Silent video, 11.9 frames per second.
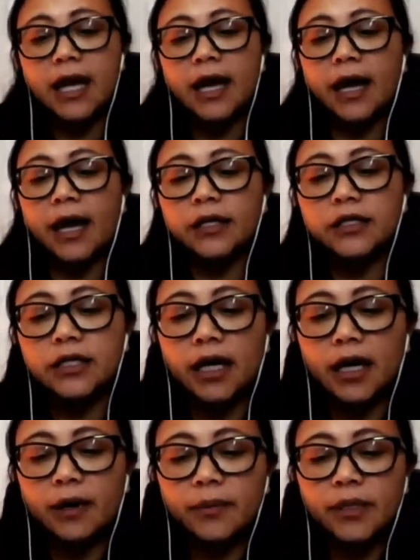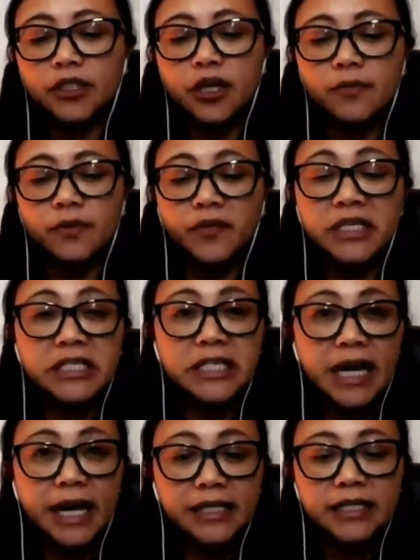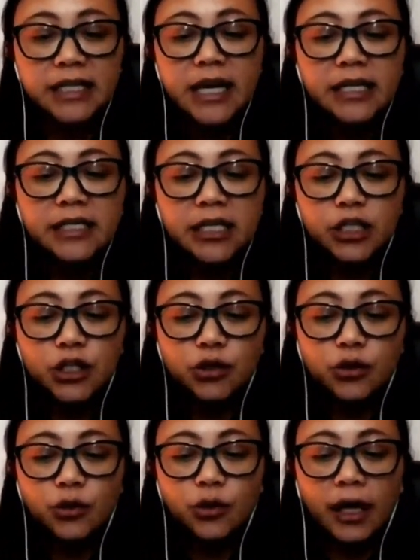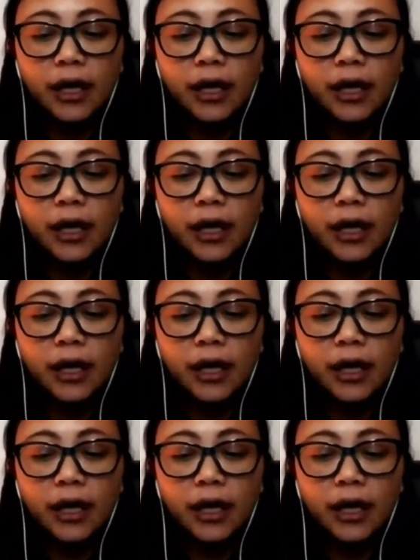And in terms of the debt, did you